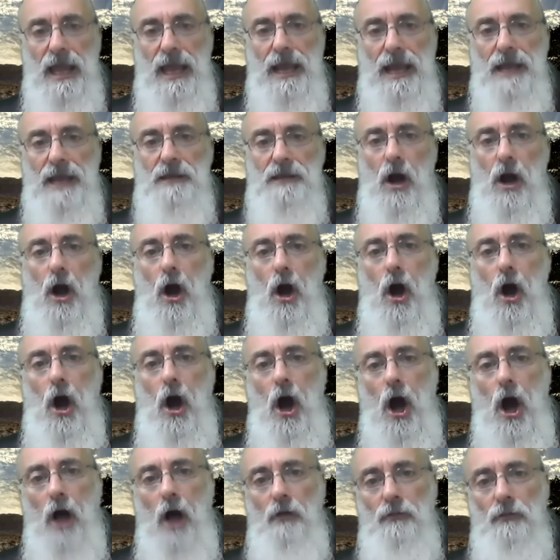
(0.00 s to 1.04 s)
And
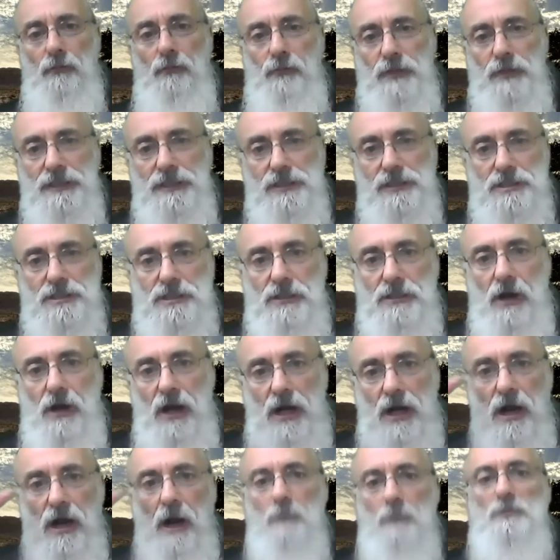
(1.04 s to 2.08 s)
all the religious law
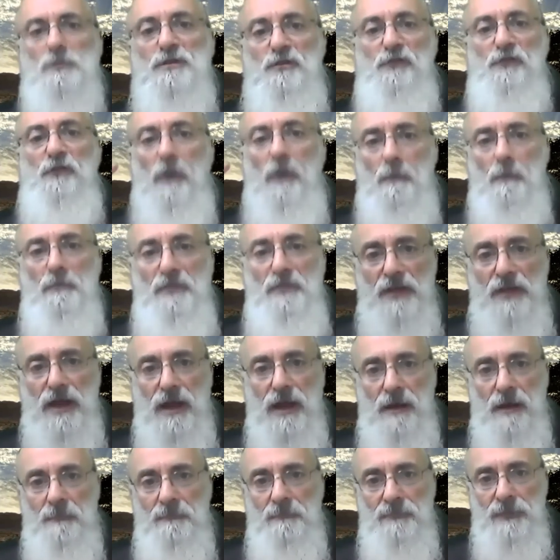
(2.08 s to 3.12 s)
comes from
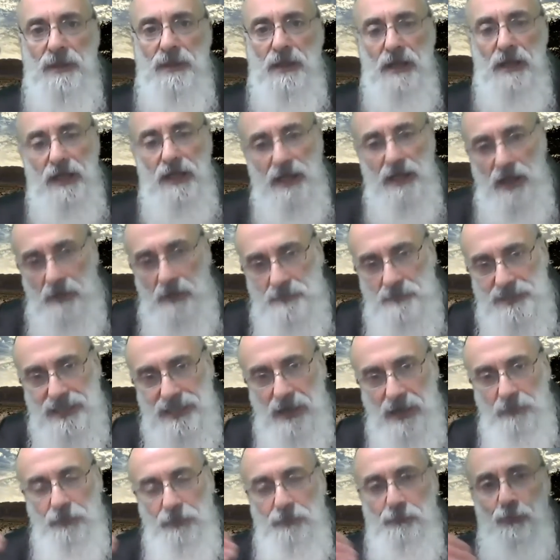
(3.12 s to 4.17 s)
them, comes
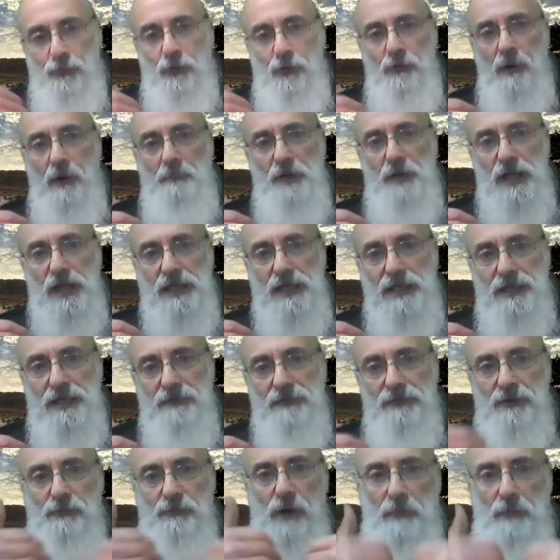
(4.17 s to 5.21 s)
down through Rabbi
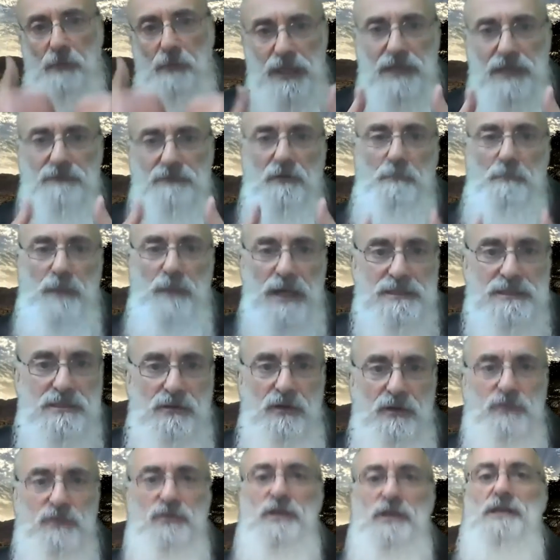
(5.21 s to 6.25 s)
Akiva, and Rabbi Akiva passed it
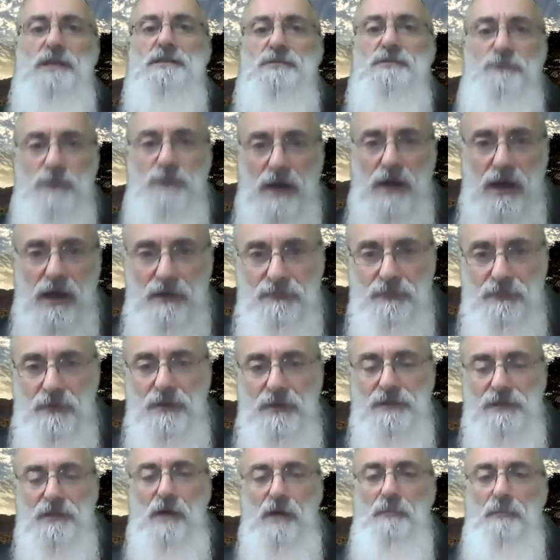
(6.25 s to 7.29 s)
on to his five
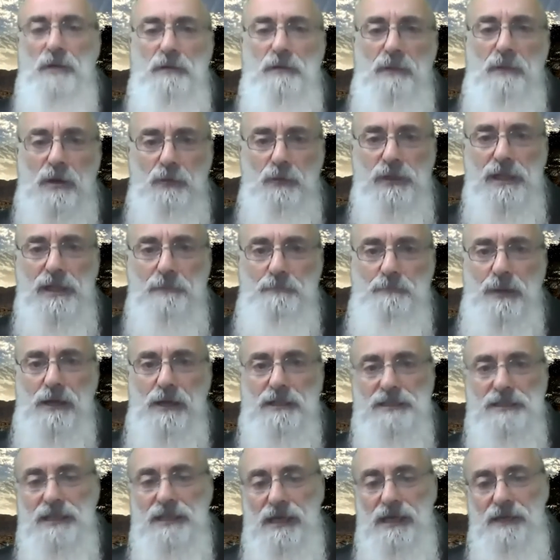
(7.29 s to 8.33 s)
Talmudim. I don't want to get
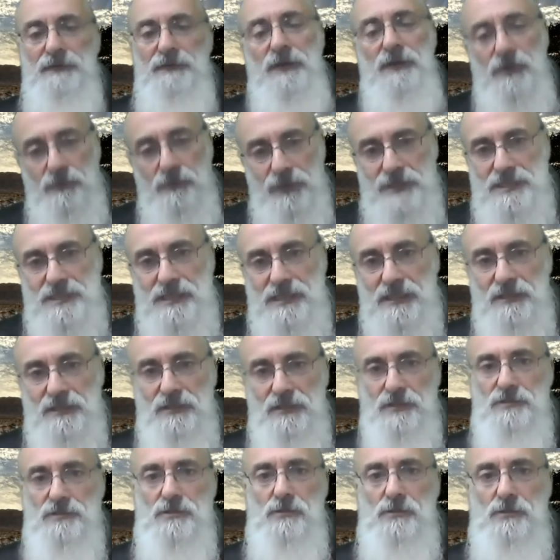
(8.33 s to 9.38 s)
bogged down. Let's stick
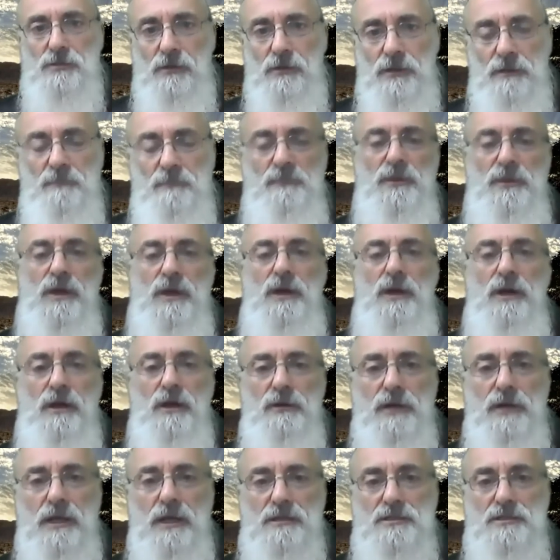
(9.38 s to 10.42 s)
to the story.
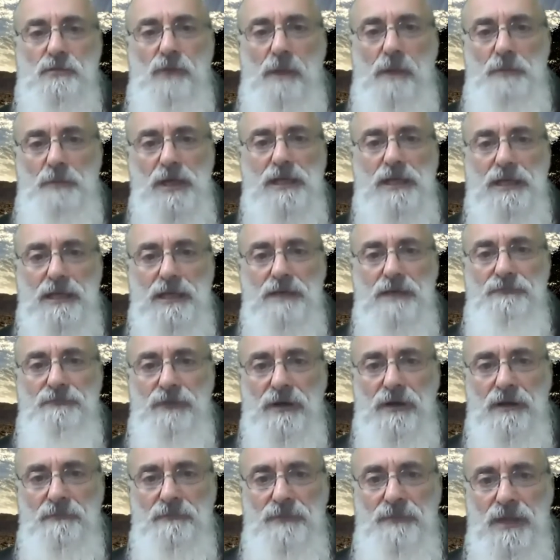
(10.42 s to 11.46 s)
Okay, so Rabbi
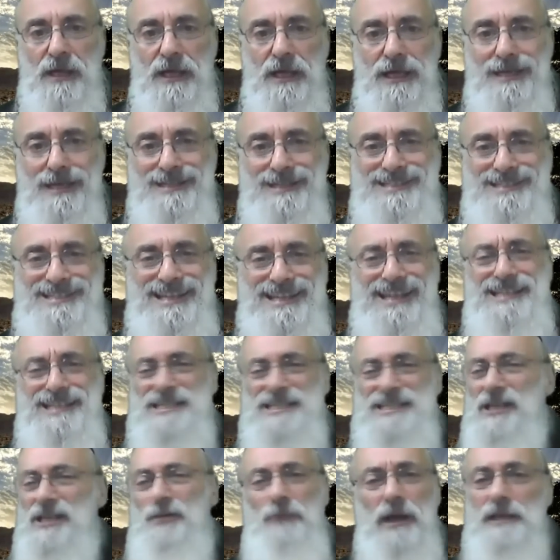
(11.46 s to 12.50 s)
Akiva is,
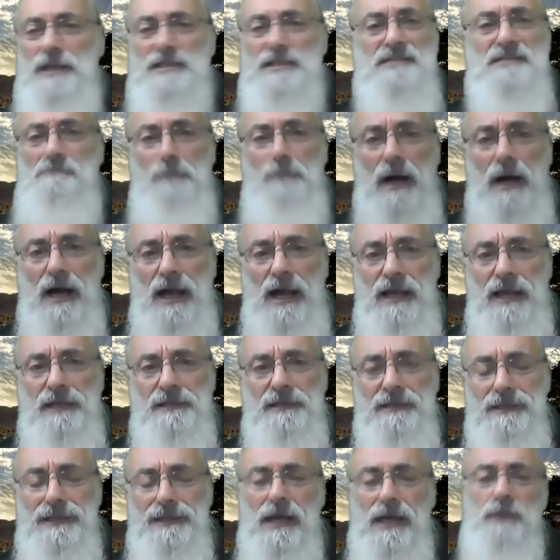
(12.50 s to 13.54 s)
he's the greatest
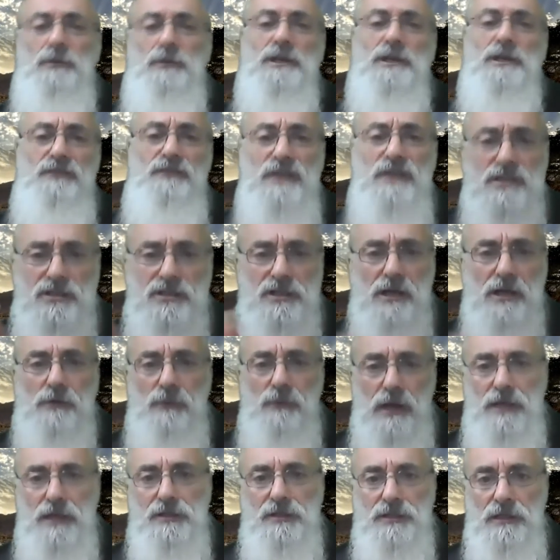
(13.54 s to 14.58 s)
mind, not only of his
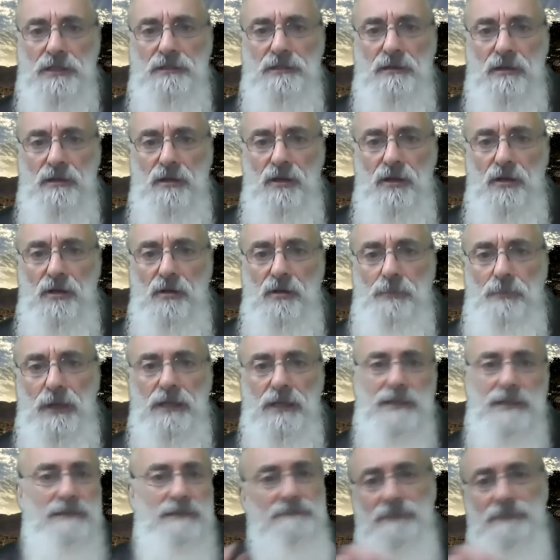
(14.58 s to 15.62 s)
generation,
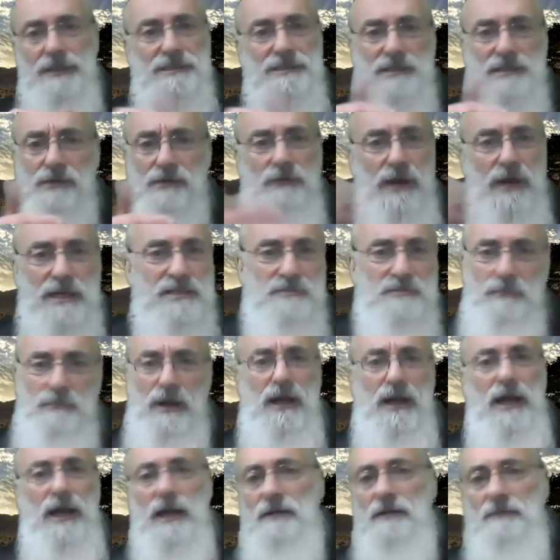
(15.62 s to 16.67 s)
but he's the greatest
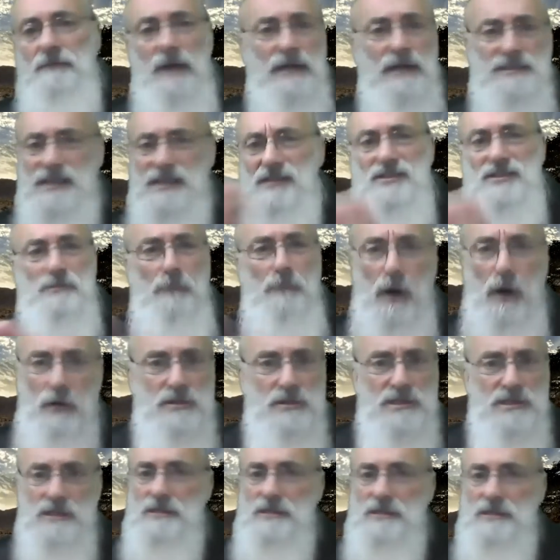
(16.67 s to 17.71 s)
mind since
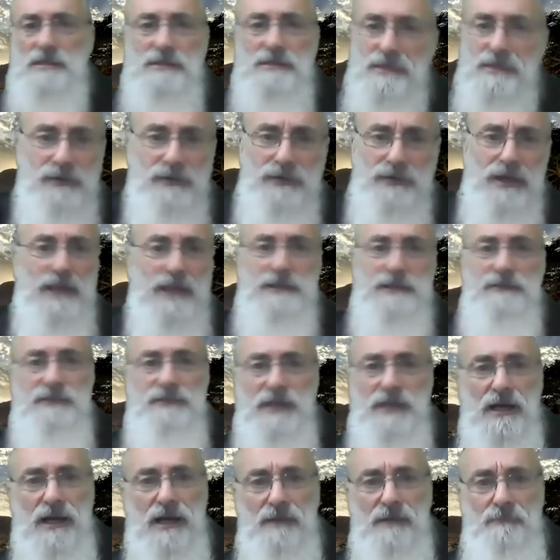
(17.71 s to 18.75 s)
Moses until the end of
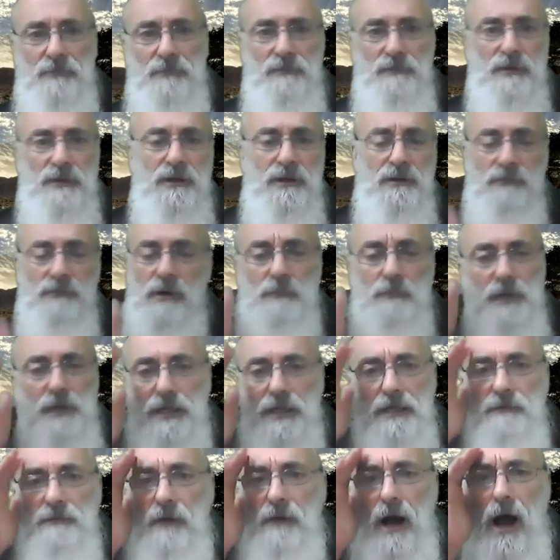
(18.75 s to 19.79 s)
time. Rabbi
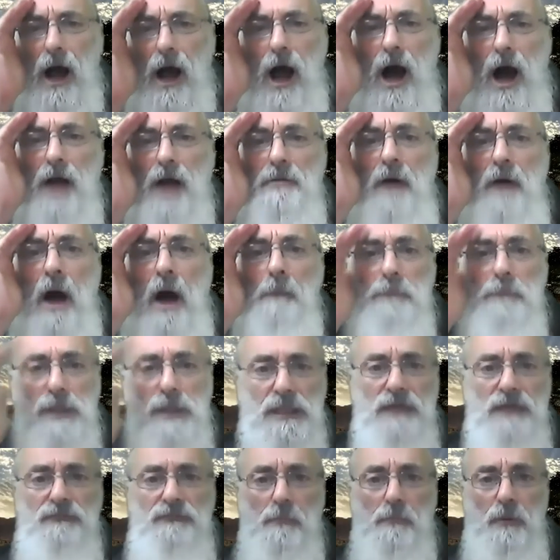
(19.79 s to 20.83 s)
Akiva,
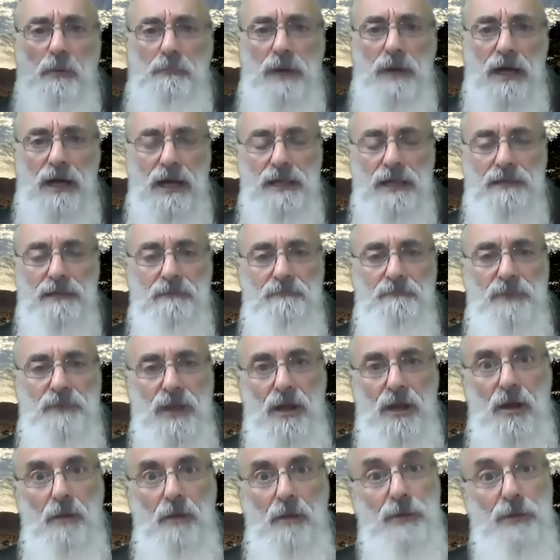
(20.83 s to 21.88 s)
unbelievable mind.
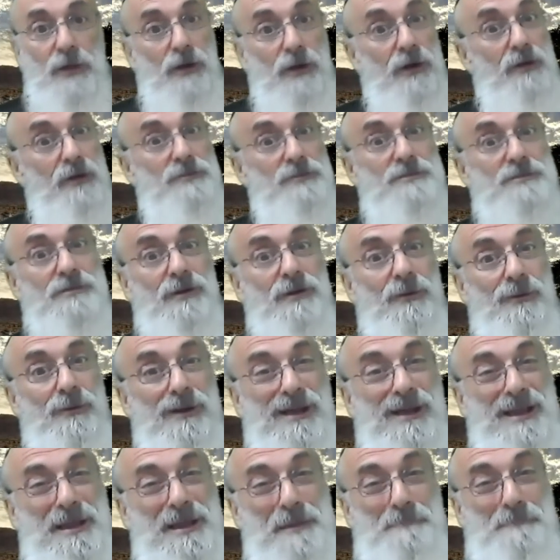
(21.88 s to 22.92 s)
But also,
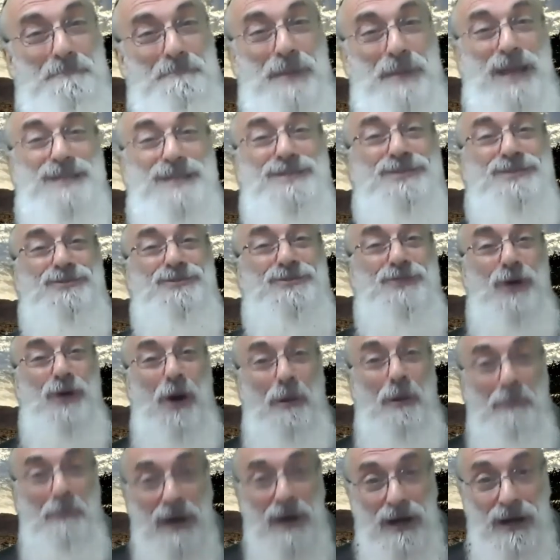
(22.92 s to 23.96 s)
Ben
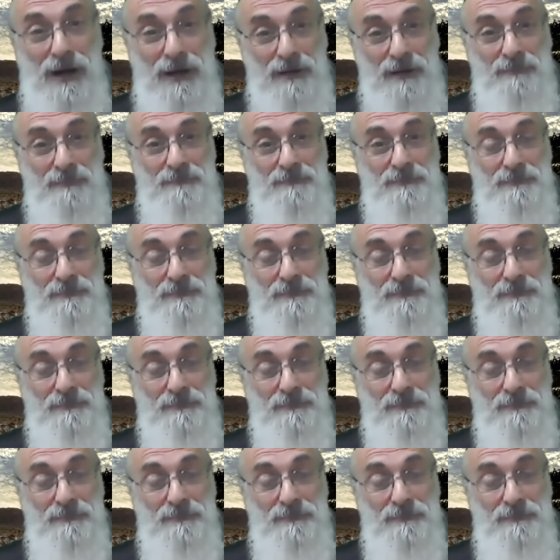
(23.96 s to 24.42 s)
Zoma